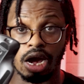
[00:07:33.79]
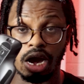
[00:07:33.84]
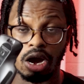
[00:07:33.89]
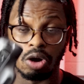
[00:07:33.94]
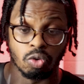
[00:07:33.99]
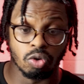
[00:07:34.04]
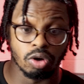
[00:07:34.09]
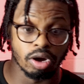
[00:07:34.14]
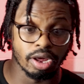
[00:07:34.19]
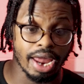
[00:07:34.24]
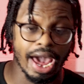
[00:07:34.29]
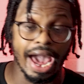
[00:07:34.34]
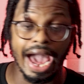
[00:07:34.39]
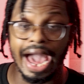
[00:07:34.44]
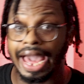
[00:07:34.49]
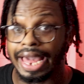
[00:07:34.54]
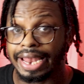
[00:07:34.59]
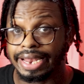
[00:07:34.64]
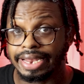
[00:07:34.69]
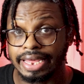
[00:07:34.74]
I would
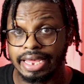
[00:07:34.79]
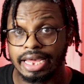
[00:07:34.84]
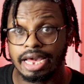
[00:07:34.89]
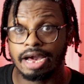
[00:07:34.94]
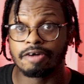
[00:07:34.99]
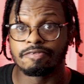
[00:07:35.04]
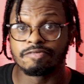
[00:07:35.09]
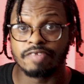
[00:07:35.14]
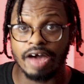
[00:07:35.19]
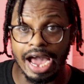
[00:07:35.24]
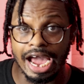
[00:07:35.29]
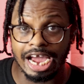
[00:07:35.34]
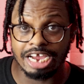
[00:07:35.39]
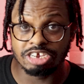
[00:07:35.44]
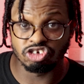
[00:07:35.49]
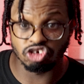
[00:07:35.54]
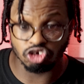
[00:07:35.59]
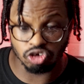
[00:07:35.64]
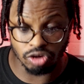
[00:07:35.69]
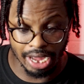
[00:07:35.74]
highly
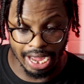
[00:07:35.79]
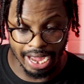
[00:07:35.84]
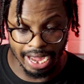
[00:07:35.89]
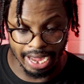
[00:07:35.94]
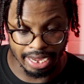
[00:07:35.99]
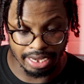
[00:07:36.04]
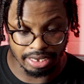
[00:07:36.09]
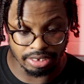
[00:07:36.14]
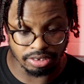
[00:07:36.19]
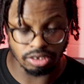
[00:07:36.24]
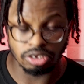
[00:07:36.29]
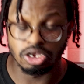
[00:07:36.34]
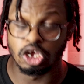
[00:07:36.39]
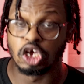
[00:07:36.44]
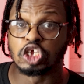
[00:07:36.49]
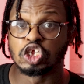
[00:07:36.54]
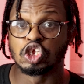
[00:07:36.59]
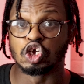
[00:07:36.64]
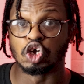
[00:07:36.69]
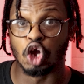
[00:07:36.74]
advise you guys
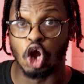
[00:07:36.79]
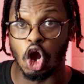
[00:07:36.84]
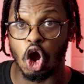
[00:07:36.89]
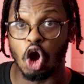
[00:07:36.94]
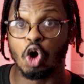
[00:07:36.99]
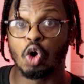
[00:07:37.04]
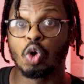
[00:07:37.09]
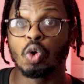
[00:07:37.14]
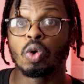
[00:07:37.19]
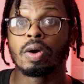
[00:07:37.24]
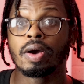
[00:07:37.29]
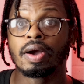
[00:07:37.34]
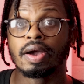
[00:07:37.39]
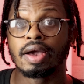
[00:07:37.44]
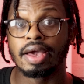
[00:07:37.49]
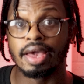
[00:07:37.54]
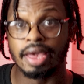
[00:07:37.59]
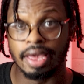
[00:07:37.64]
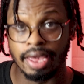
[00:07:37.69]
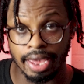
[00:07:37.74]
to go
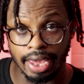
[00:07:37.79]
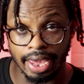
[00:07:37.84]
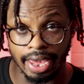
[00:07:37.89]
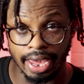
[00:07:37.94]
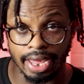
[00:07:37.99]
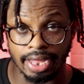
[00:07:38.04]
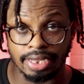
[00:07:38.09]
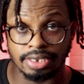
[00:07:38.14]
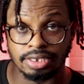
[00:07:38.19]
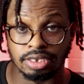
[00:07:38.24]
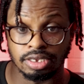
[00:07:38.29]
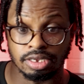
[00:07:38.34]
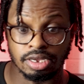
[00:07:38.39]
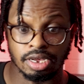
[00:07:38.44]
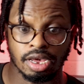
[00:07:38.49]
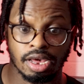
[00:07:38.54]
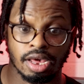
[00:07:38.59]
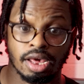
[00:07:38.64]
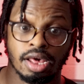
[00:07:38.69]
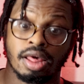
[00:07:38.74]
get
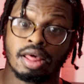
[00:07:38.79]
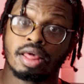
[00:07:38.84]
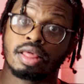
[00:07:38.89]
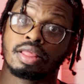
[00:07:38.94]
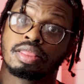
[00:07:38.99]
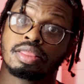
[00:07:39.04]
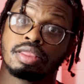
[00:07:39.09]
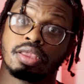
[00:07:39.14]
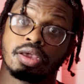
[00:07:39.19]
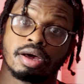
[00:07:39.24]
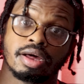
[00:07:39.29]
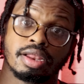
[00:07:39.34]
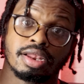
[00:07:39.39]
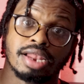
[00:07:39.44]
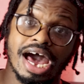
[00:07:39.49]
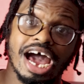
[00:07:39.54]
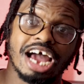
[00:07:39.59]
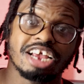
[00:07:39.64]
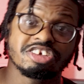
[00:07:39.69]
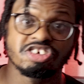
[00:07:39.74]
the
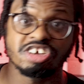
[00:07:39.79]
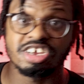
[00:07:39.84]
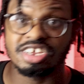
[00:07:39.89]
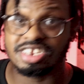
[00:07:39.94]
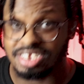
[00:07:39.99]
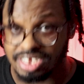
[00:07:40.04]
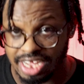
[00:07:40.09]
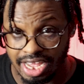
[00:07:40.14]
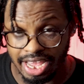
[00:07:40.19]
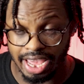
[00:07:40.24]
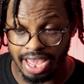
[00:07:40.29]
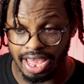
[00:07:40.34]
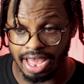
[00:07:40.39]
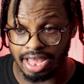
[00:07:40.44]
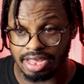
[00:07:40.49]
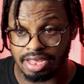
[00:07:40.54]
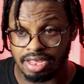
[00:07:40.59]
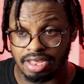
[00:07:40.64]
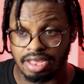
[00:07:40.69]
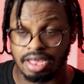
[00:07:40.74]
Logitech
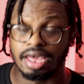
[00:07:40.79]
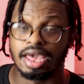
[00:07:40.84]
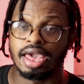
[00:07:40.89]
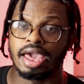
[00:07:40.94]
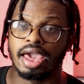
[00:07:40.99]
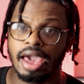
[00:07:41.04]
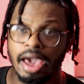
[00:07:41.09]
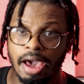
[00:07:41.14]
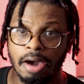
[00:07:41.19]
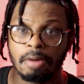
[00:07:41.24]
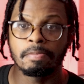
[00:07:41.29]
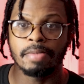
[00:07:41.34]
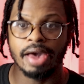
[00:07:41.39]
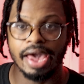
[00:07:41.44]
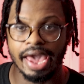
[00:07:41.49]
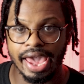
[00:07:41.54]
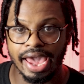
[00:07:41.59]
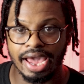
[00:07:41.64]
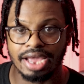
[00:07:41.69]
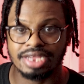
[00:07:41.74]
M
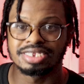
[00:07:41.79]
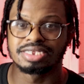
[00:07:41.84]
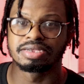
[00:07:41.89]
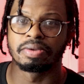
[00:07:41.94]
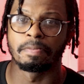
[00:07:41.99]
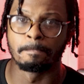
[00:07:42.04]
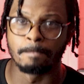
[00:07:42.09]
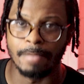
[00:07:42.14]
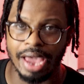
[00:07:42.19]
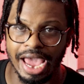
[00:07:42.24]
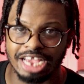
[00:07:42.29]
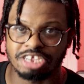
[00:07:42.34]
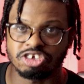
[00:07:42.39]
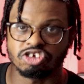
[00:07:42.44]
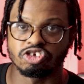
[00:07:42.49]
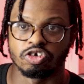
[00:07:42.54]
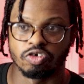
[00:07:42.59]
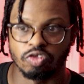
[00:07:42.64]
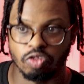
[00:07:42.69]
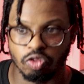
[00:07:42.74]
X
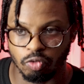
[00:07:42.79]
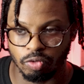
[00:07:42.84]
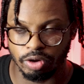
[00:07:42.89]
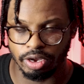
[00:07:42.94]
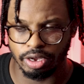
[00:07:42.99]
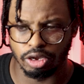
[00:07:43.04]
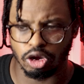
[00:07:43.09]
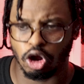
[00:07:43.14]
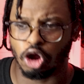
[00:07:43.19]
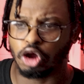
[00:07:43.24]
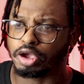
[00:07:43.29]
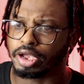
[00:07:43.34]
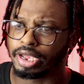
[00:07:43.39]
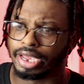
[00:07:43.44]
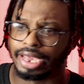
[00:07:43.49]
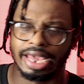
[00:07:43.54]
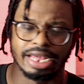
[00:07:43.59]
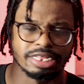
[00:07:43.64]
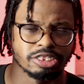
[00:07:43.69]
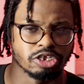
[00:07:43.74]
Master three, or you
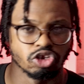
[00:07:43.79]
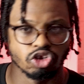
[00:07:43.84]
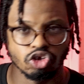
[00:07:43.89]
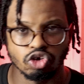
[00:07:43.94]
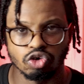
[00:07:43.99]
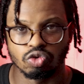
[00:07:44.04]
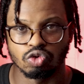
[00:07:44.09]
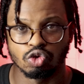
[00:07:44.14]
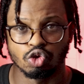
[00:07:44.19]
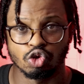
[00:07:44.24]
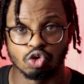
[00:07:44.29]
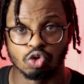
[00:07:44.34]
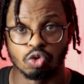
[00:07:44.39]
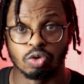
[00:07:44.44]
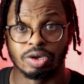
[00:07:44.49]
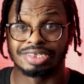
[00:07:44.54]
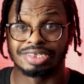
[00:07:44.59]
can get the two too.